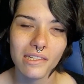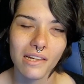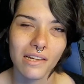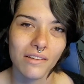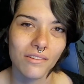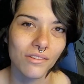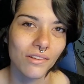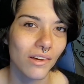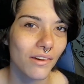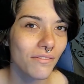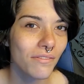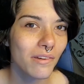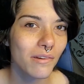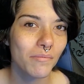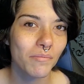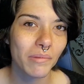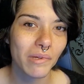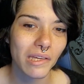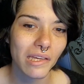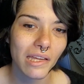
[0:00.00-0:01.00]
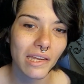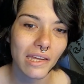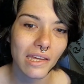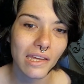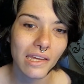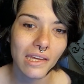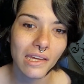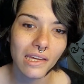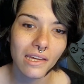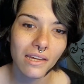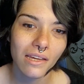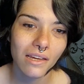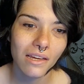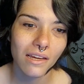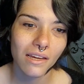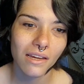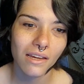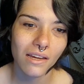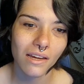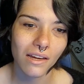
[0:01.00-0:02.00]
I love competing.
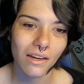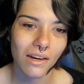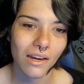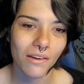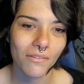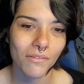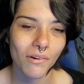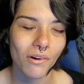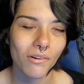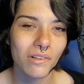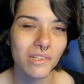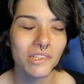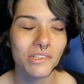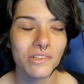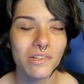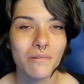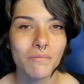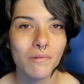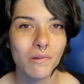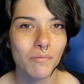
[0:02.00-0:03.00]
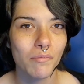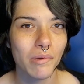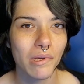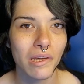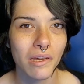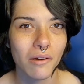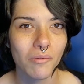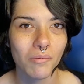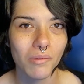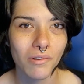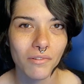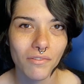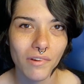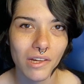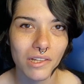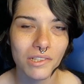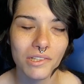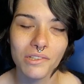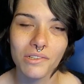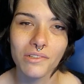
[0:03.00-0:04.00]
And I've always dreamed of being a
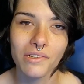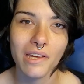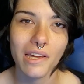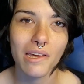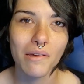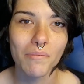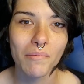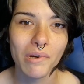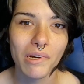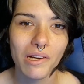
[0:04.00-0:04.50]
professional gamer,